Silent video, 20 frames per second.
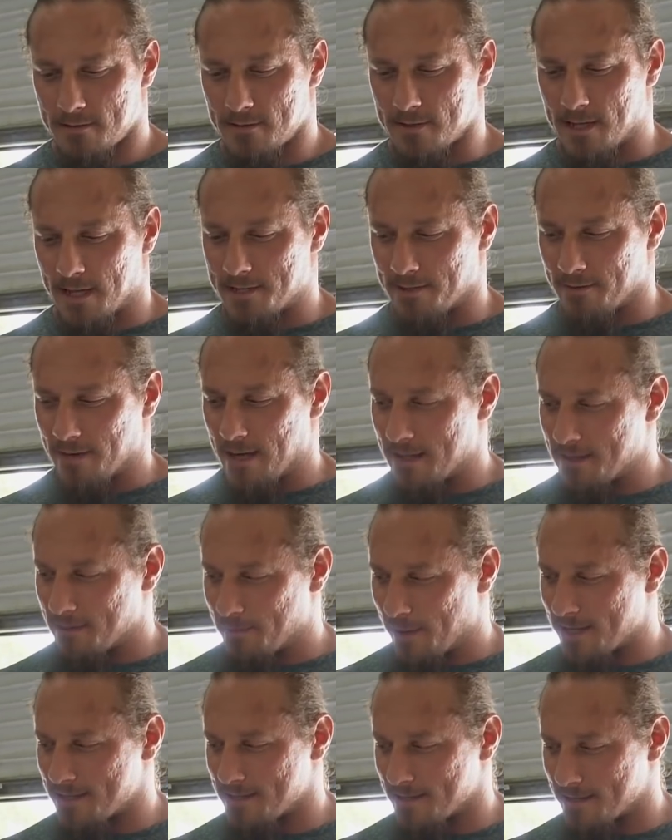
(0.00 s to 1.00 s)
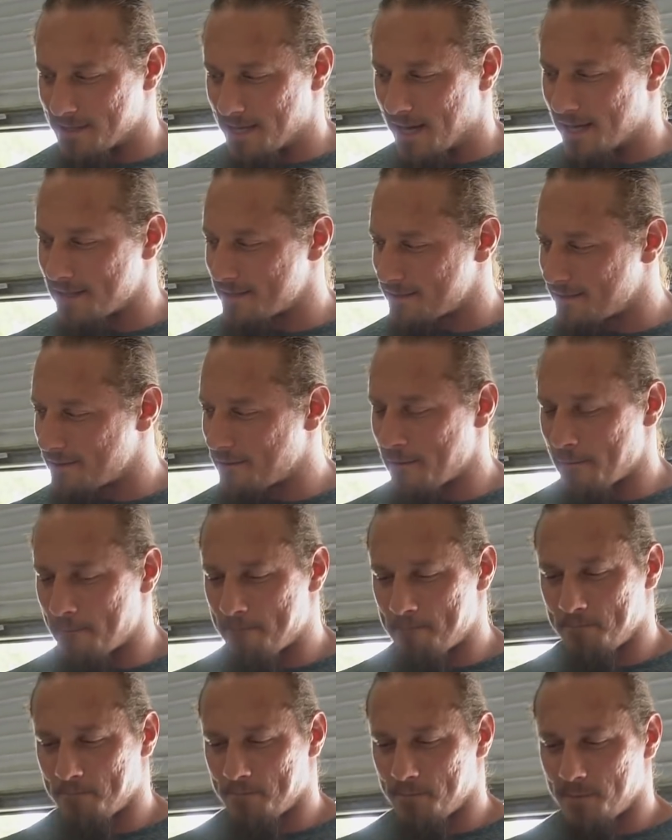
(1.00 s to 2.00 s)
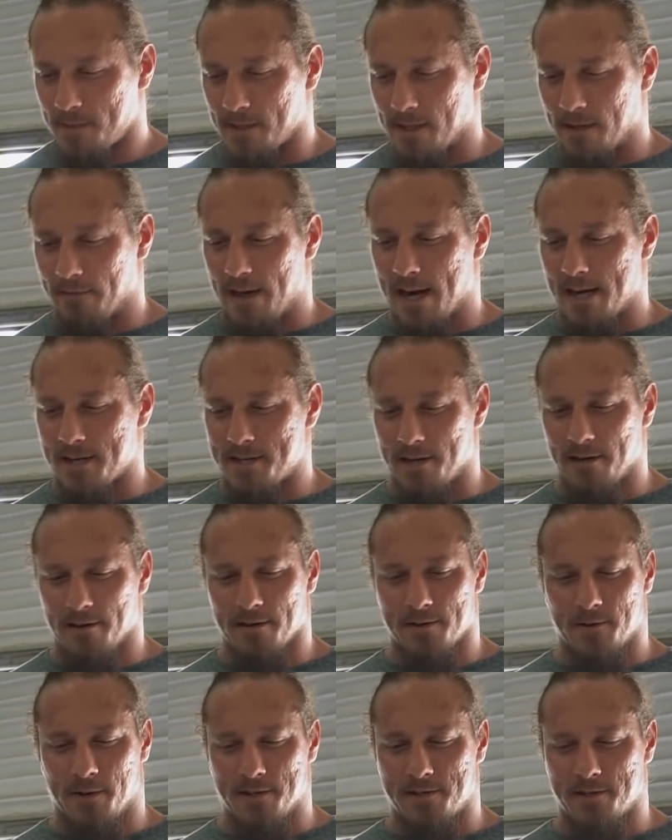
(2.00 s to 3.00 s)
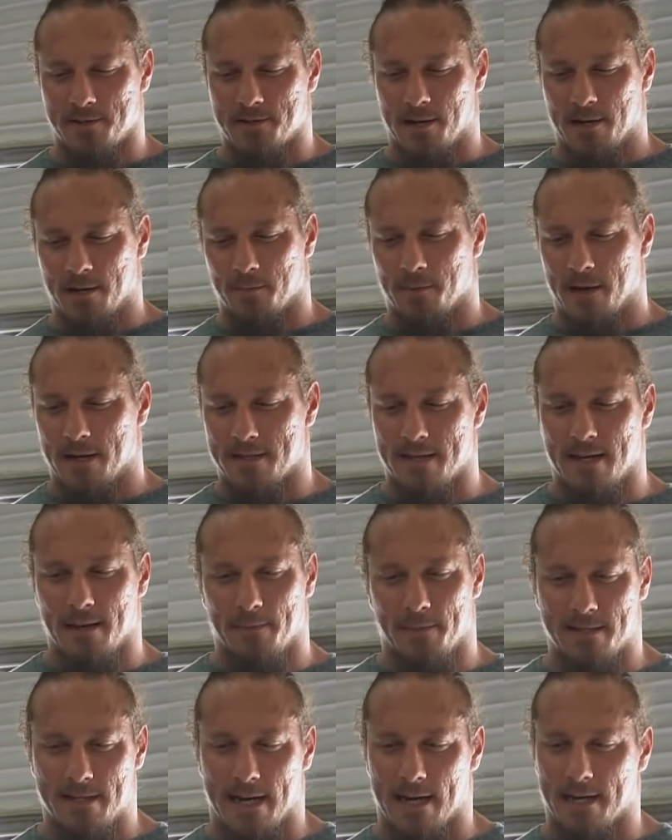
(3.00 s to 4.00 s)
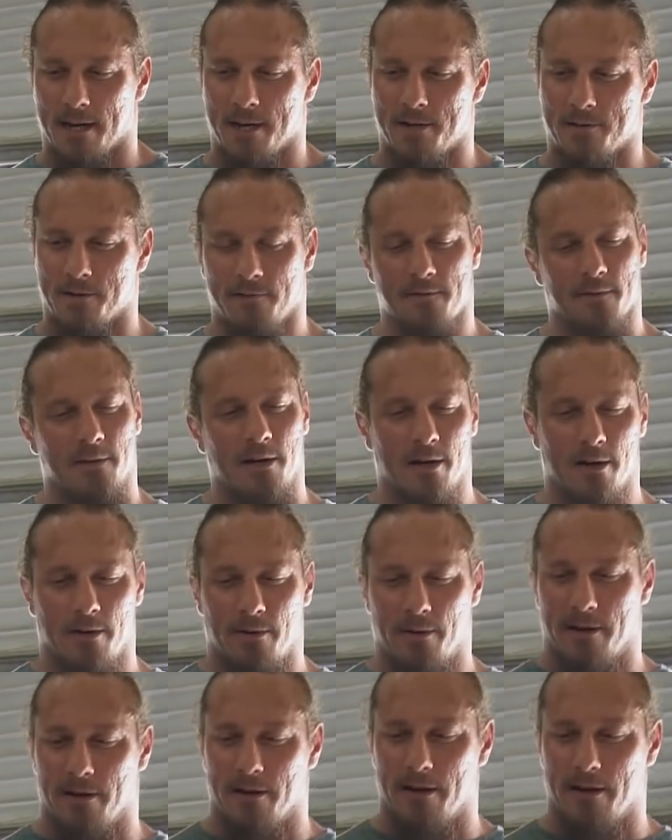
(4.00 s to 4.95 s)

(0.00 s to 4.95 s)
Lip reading: touching right at the base of the chest. And the advantage here is once you start to press up, it's not going to drift low where